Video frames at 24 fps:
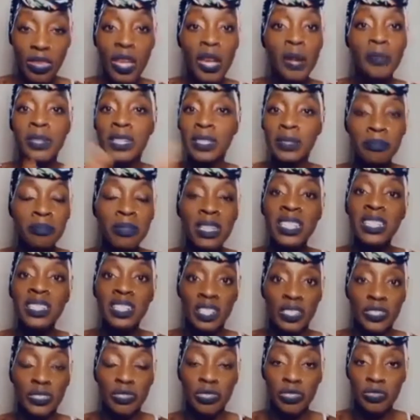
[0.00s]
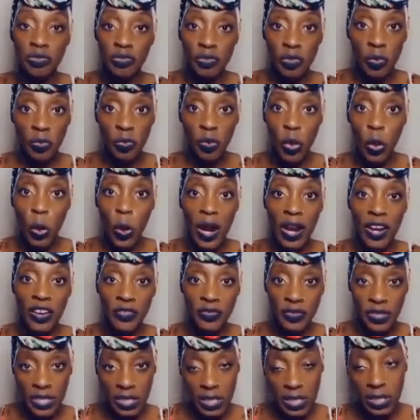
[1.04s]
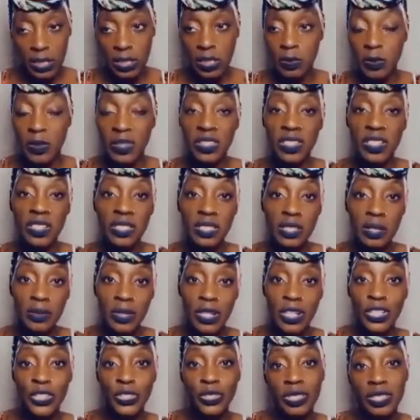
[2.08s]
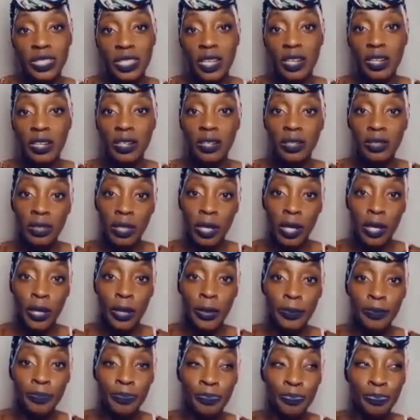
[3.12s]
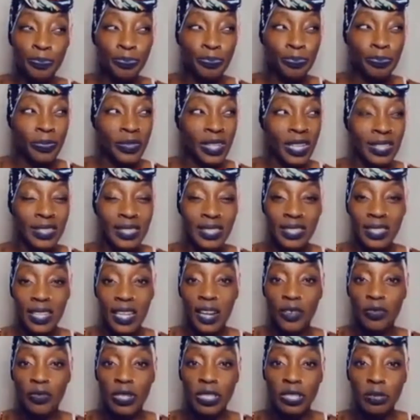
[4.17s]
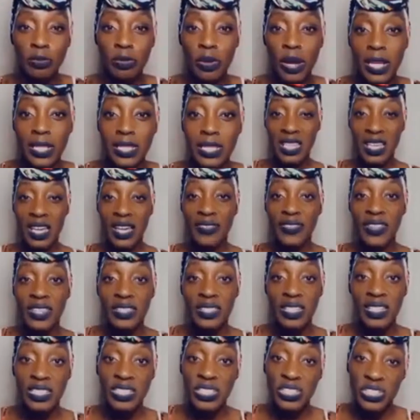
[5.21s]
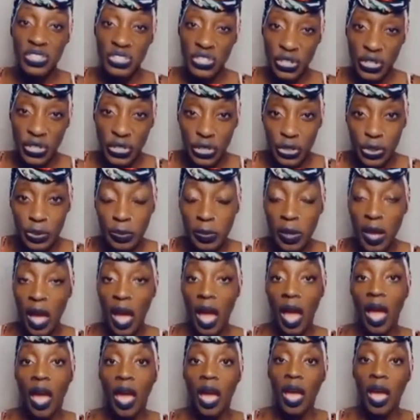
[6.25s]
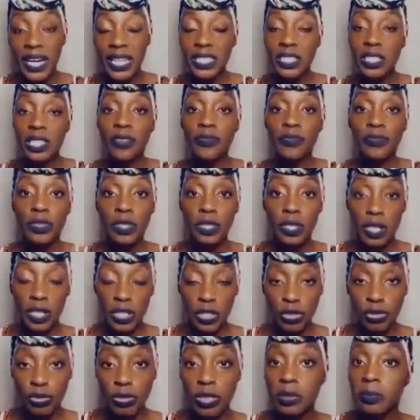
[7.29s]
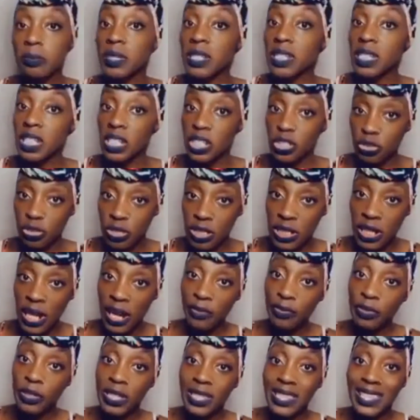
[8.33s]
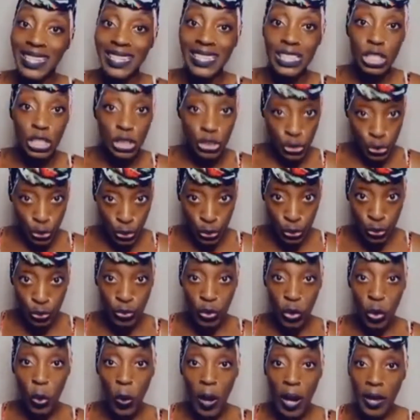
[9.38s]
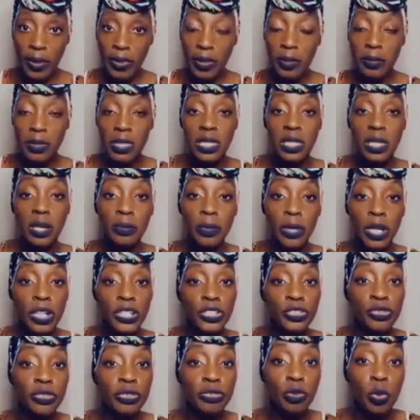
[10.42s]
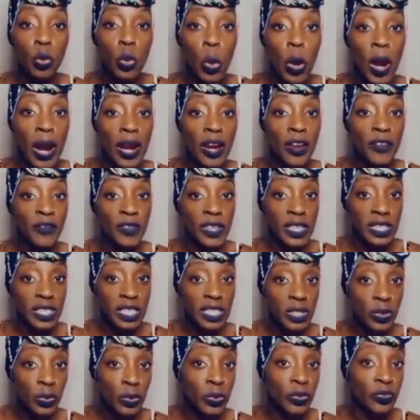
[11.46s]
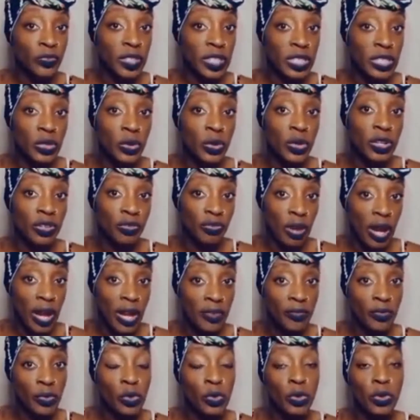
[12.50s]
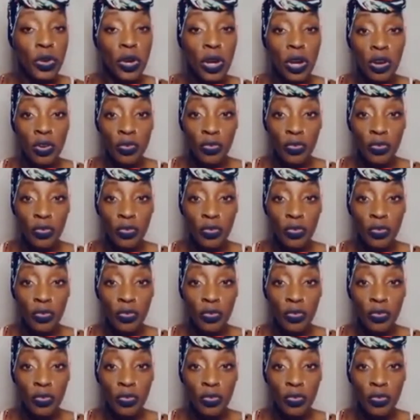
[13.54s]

I mean, many countries re require visas, but there are some countries that are, um, I think they have reciprocity. I think that's the term. But for the countries, many countries in Africa that do require them, some countries require visa, visa on arrival.